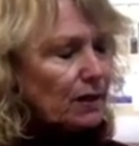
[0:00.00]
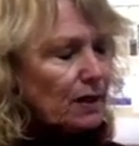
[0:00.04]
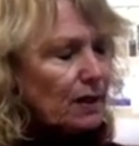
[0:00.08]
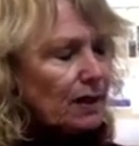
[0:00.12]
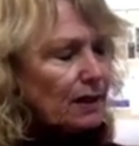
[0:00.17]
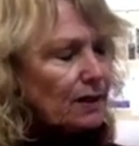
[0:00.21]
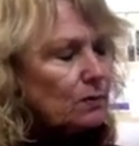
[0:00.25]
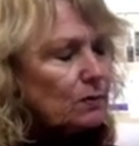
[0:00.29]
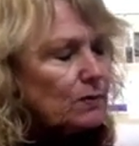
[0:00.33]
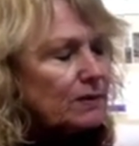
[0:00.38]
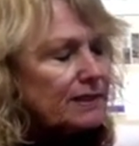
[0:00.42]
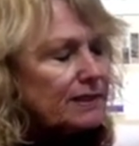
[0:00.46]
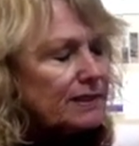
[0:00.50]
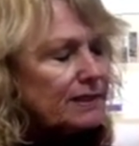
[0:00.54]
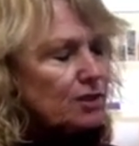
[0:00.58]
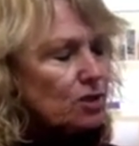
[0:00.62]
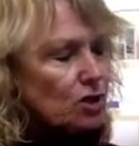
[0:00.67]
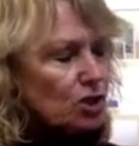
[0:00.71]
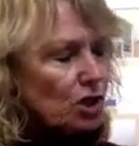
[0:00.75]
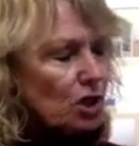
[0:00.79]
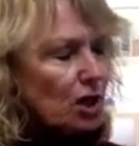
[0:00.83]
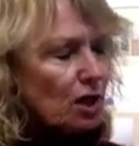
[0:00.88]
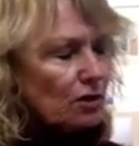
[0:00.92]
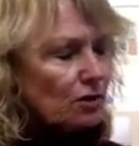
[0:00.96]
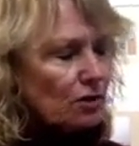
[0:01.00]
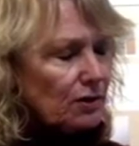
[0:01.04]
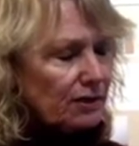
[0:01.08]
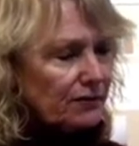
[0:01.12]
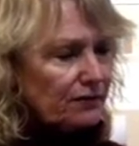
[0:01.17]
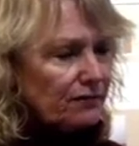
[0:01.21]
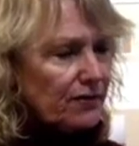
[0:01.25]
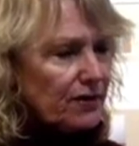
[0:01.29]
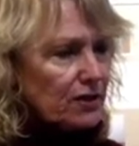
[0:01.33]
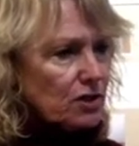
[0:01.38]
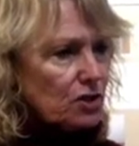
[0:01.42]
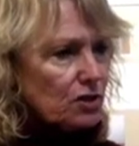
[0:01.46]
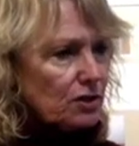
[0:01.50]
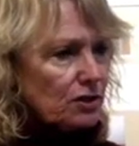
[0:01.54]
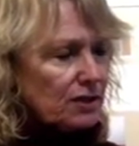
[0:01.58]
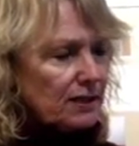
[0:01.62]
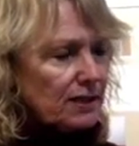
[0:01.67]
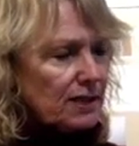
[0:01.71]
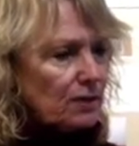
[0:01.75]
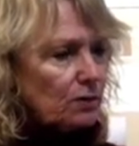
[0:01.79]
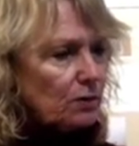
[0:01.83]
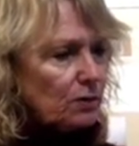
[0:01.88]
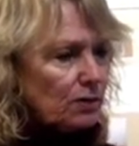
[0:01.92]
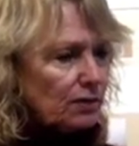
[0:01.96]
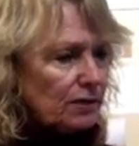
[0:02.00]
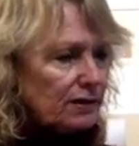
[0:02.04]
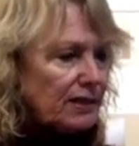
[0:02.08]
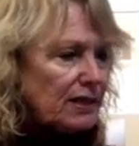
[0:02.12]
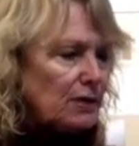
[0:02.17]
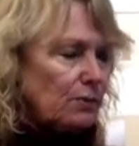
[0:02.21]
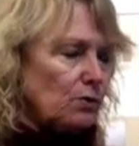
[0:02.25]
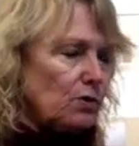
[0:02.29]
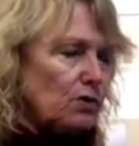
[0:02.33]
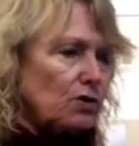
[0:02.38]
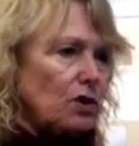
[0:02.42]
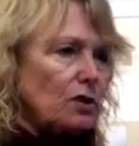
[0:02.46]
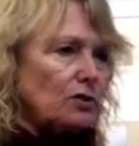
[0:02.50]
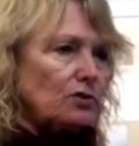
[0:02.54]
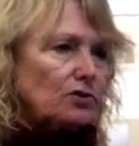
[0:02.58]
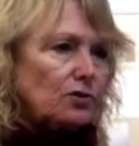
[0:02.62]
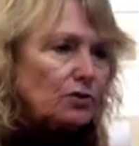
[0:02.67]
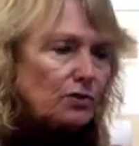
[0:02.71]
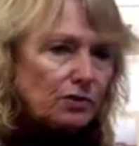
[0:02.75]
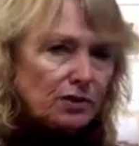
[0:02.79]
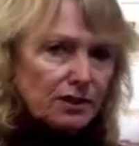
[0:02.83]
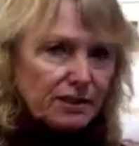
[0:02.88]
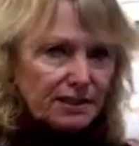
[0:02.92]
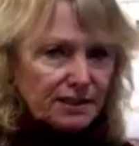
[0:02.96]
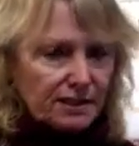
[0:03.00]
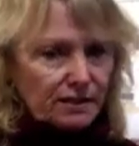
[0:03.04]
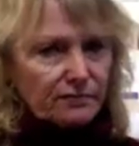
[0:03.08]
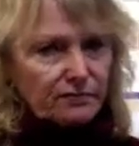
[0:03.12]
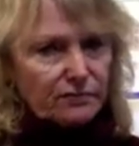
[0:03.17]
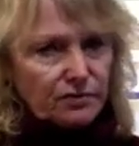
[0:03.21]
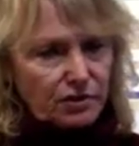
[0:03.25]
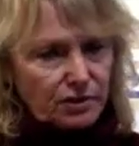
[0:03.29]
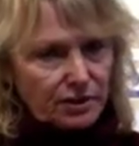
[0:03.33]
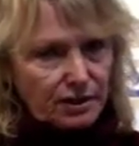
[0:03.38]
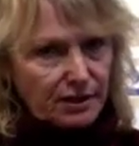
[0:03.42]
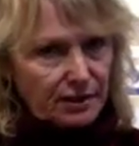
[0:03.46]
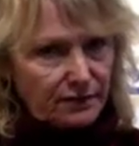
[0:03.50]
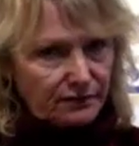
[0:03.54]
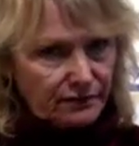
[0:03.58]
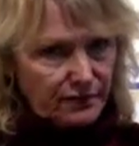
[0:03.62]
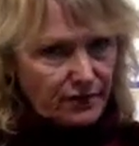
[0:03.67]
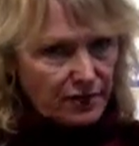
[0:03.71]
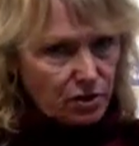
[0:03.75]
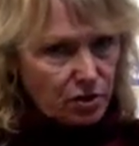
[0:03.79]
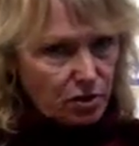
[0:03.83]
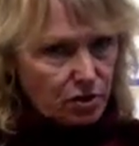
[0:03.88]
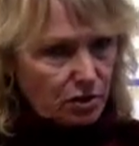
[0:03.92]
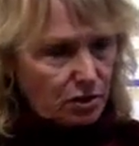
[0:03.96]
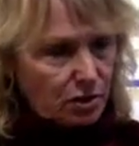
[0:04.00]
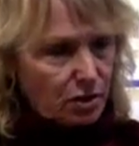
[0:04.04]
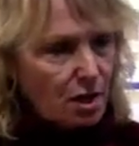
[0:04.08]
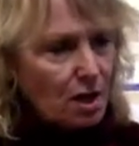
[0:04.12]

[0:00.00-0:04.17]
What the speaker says: it was the Chicago Convention, and they were an alternative to the convention,